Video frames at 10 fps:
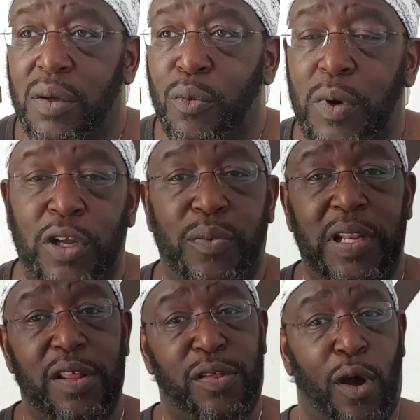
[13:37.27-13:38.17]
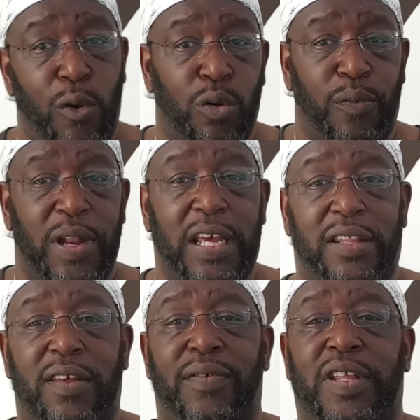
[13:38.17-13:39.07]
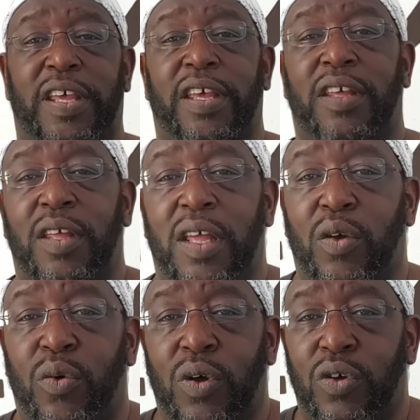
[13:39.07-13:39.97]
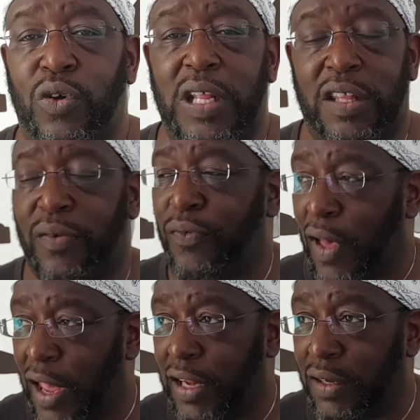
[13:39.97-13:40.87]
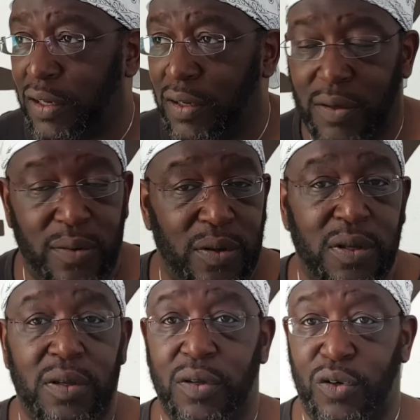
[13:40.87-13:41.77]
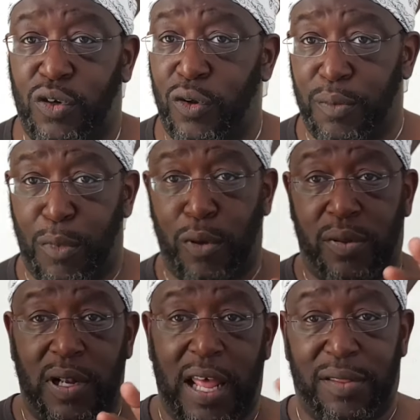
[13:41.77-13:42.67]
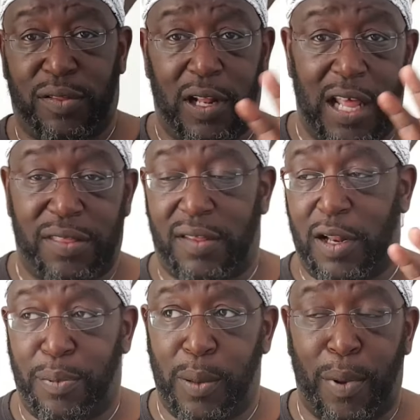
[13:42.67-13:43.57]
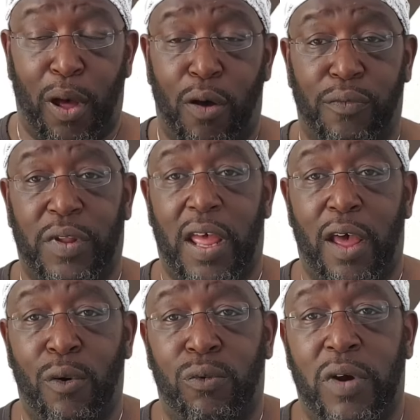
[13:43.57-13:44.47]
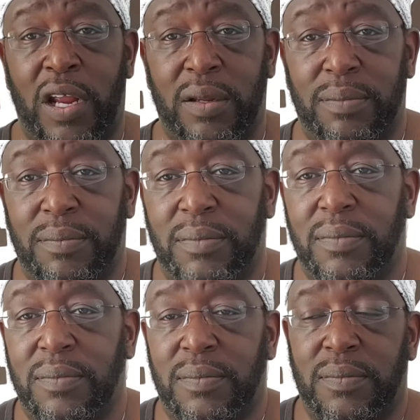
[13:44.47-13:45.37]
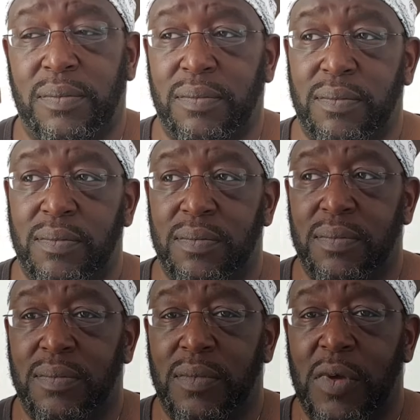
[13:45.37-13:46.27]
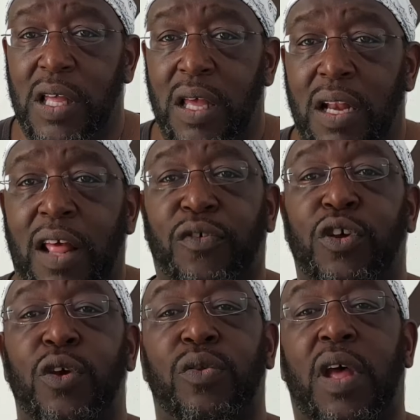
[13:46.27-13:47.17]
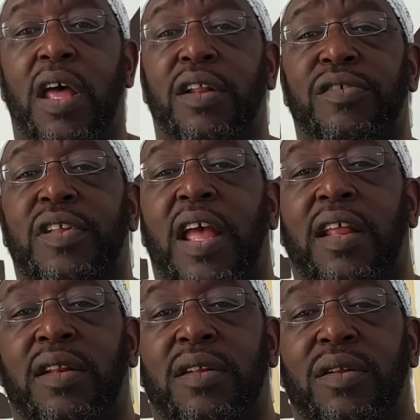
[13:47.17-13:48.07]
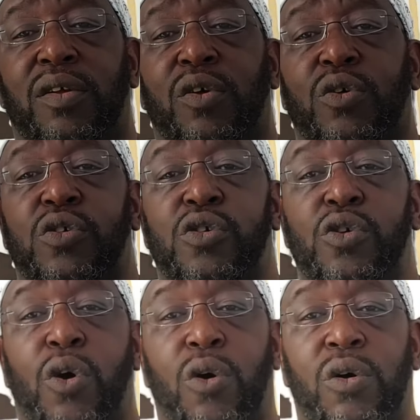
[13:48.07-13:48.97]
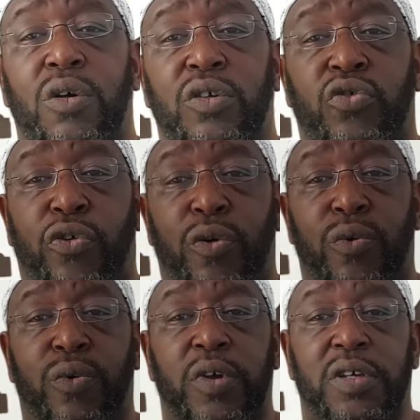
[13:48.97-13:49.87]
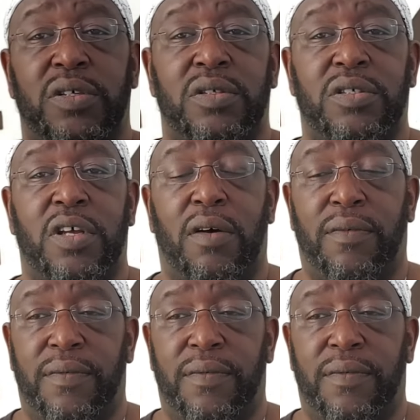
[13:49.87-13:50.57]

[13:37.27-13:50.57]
When you're in this hole of negativity, you need to find the less slippier part of that hole, right? And that's for you to understand your true self.